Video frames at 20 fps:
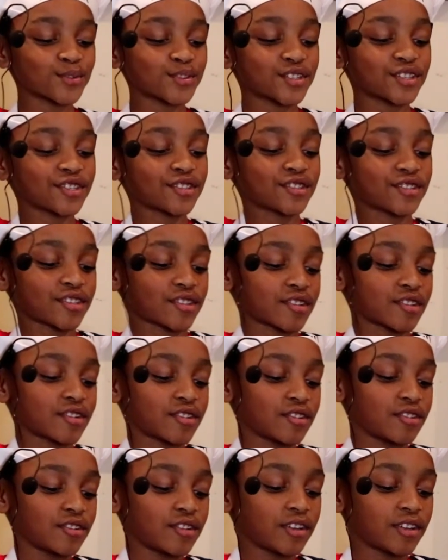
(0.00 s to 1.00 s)
cheese is
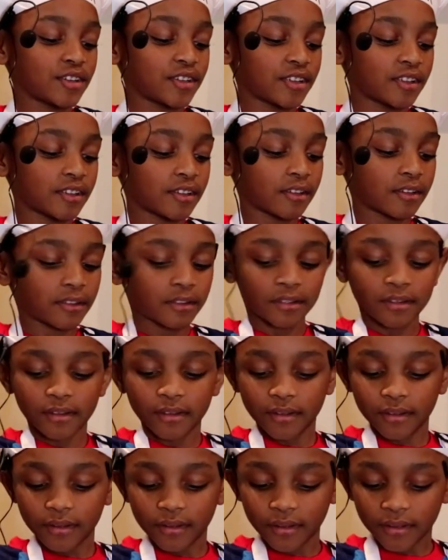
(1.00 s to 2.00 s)
good.
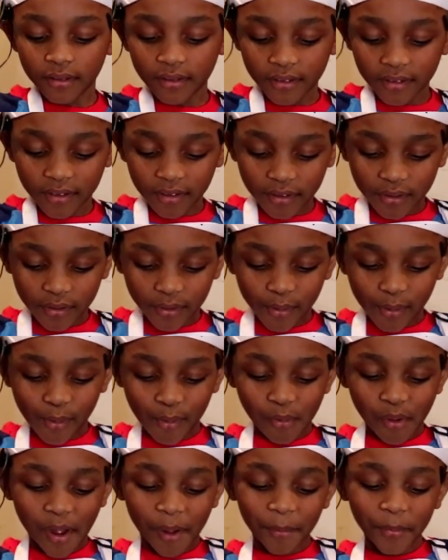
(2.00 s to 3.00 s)

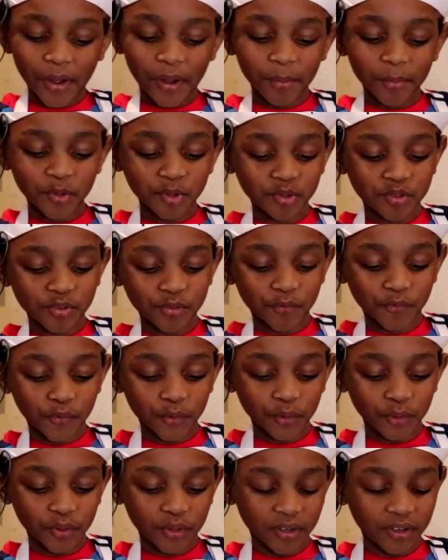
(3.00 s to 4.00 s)
Oh, I'm almost to
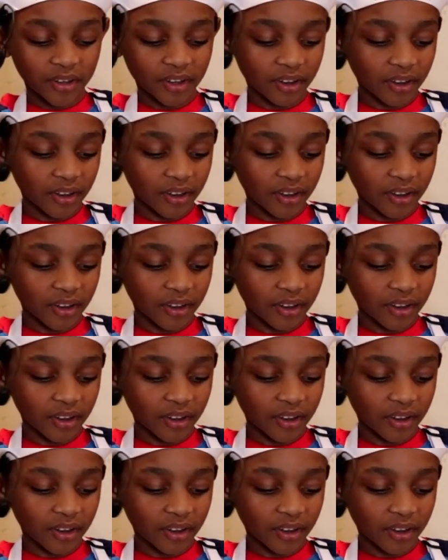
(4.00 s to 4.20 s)
4.